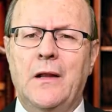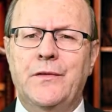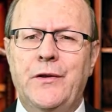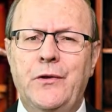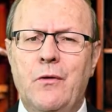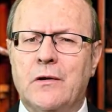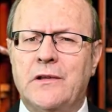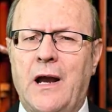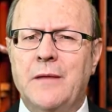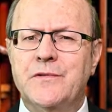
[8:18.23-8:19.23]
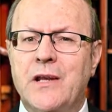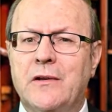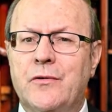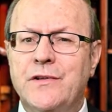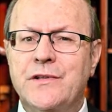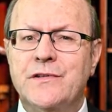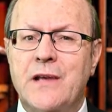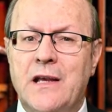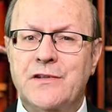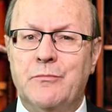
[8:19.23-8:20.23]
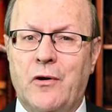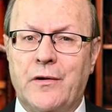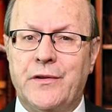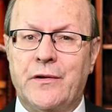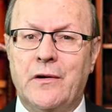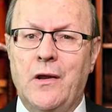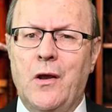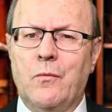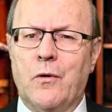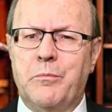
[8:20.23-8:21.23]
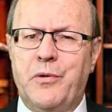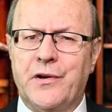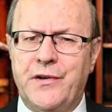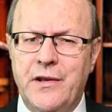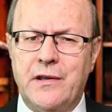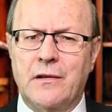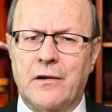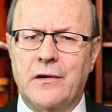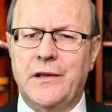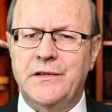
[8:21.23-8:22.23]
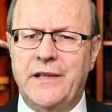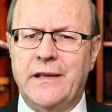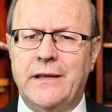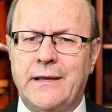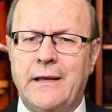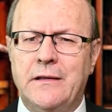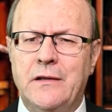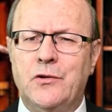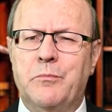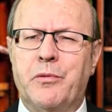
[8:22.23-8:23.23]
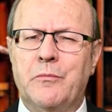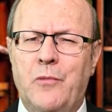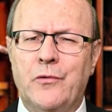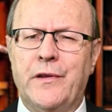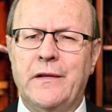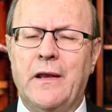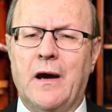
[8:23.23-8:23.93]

The New York Times and Christian Science Monitor were particularly dedicated to promoting the